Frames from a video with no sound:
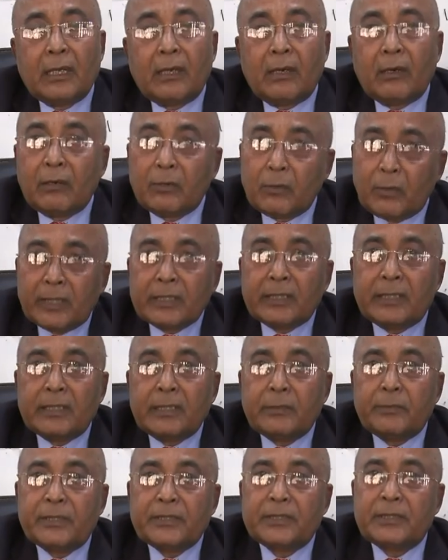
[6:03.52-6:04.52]
or
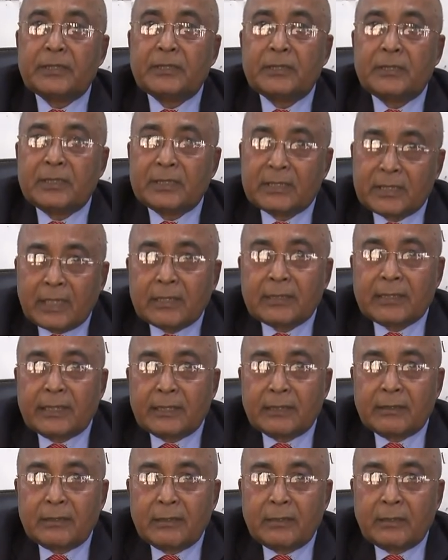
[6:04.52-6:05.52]
100%
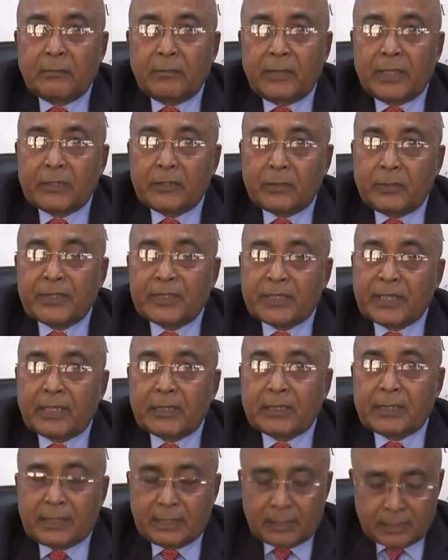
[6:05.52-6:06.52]
certain need to be
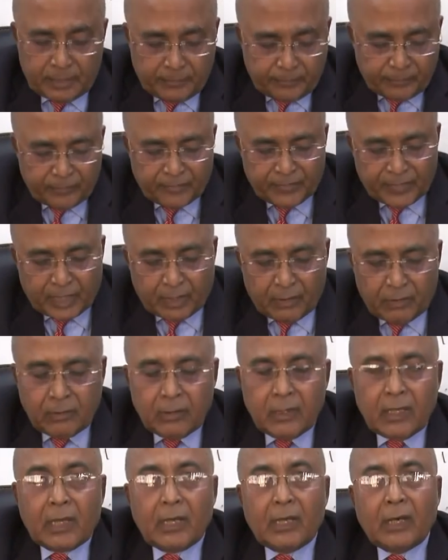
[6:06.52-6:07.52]
certain now
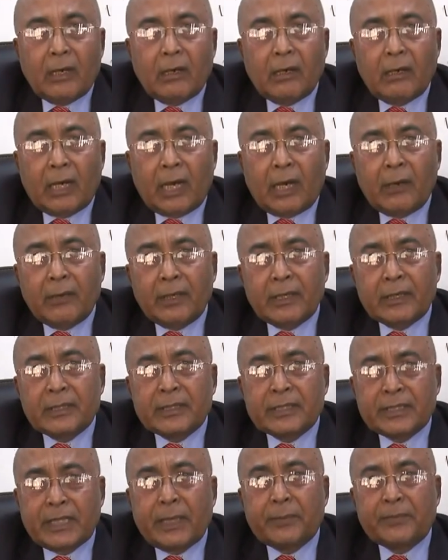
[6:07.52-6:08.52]
our
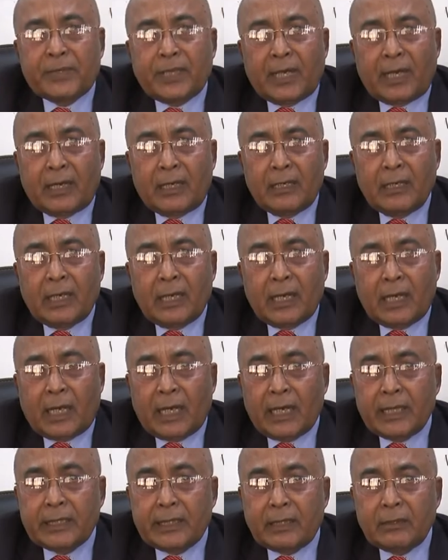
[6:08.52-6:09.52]
steps are
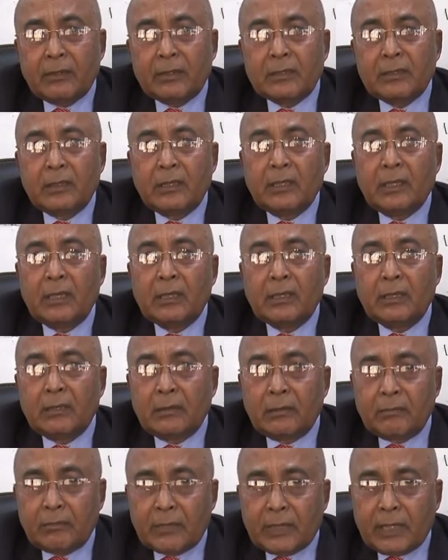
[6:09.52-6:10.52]
i cannot
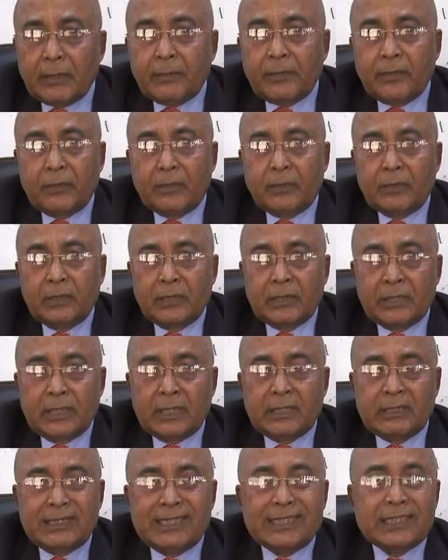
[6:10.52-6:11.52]
give you
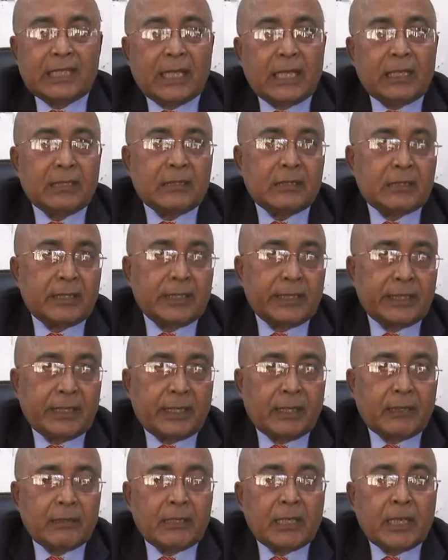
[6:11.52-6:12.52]
the details
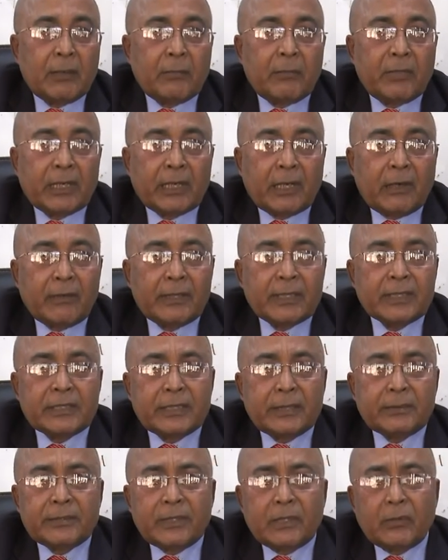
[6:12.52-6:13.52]
here but our
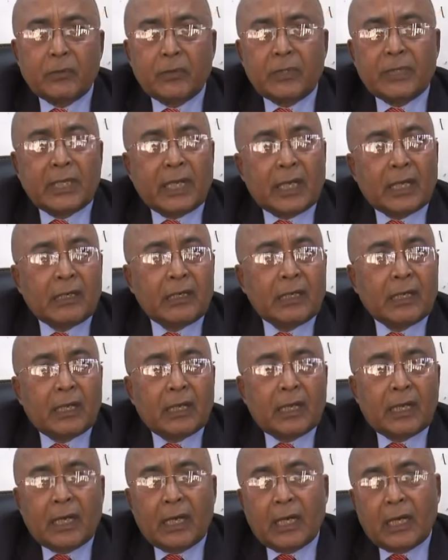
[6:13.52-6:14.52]
steps are we are
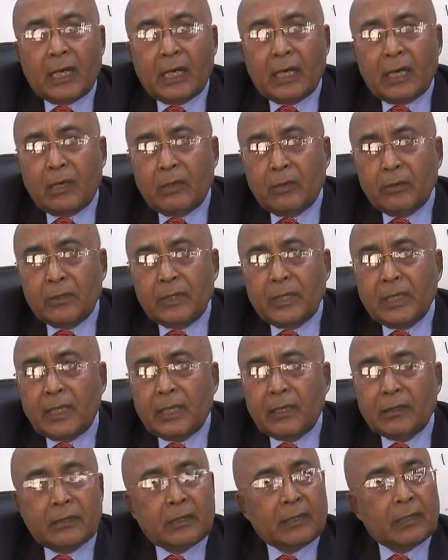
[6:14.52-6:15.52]
uh, we
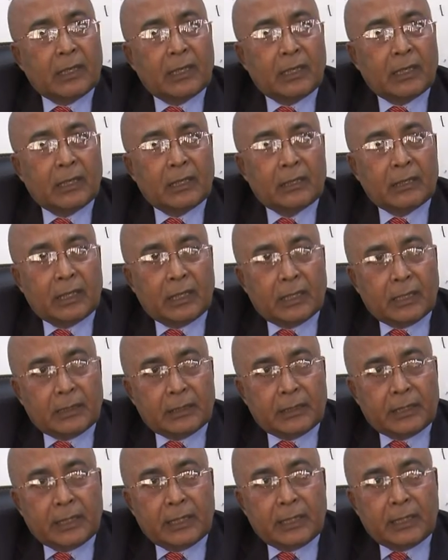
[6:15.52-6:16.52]
are uh,
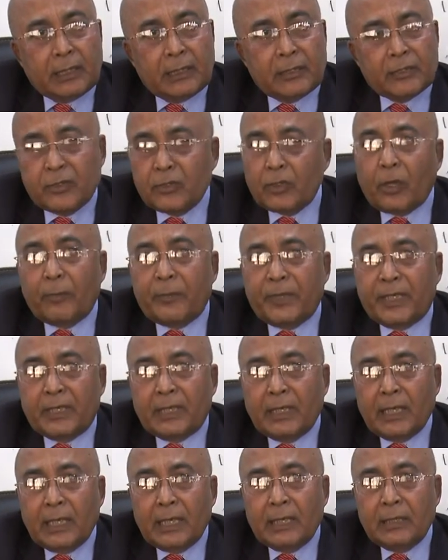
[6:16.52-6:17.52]
the stopping
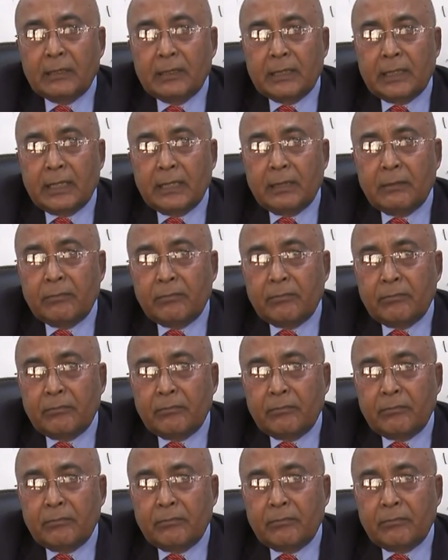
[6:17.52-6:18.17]
the